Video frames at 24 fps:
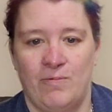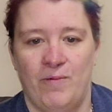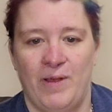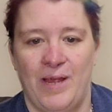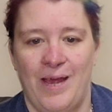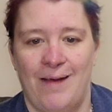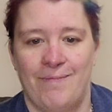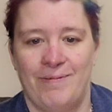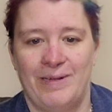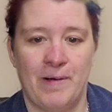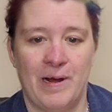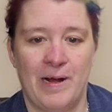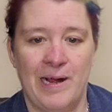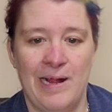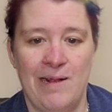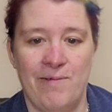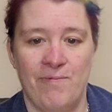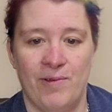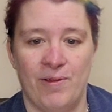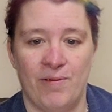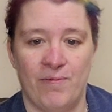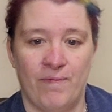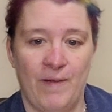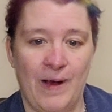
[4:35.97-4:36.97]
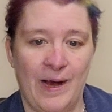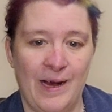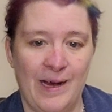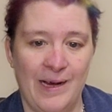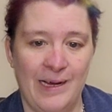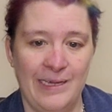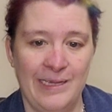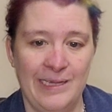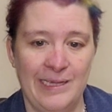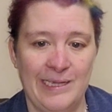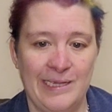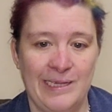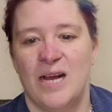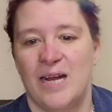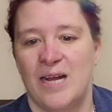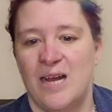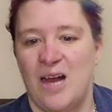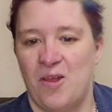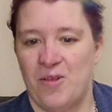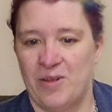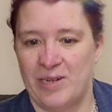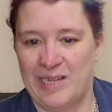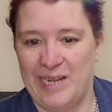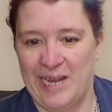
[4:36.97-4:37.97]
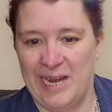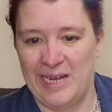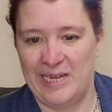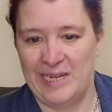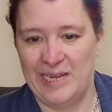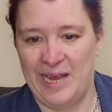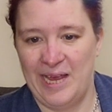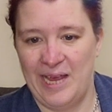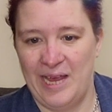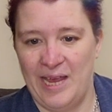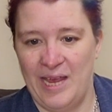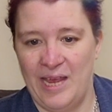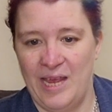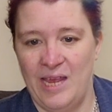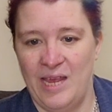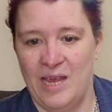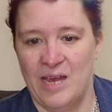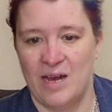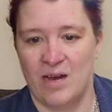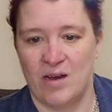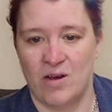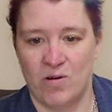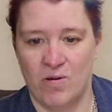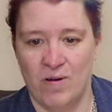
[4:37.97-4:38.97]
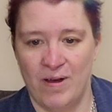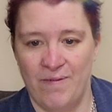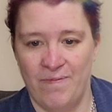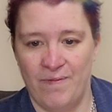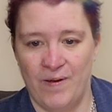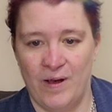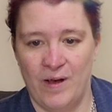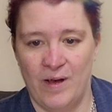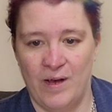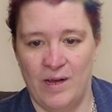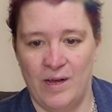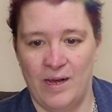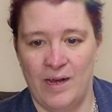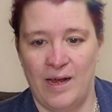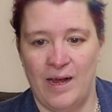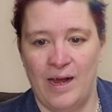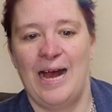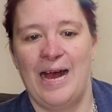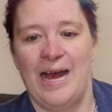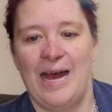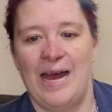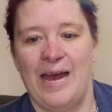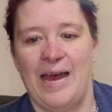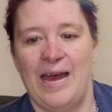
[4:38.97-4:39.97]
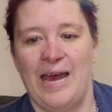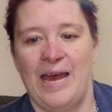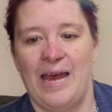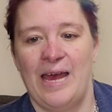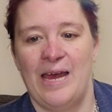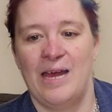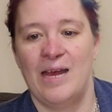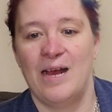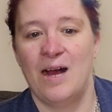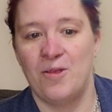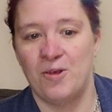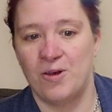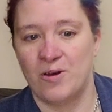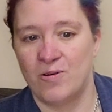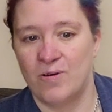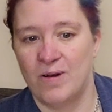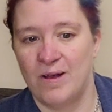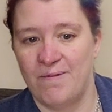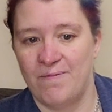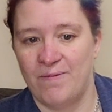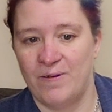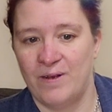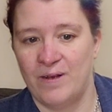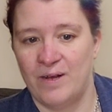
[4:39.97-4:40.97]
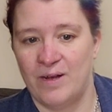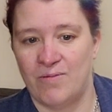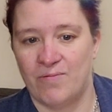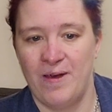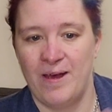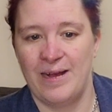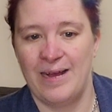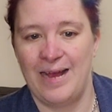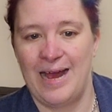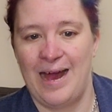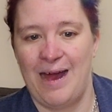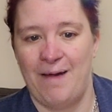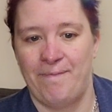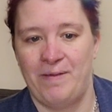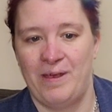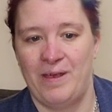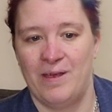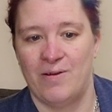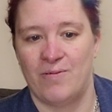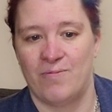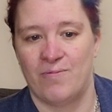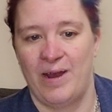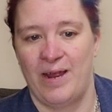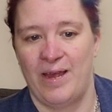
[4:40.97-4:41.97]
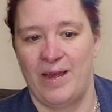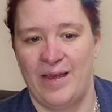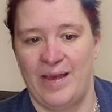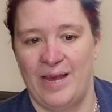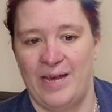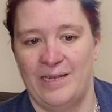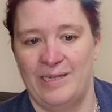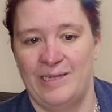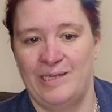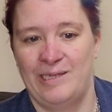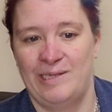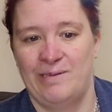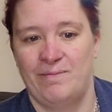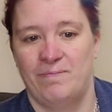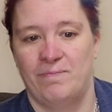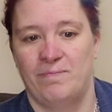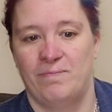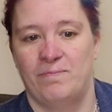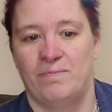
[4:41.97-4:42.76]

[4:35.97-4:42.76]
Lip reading: We have a bunny with fast, another TT, a clever, another clever, and a happy at rank S.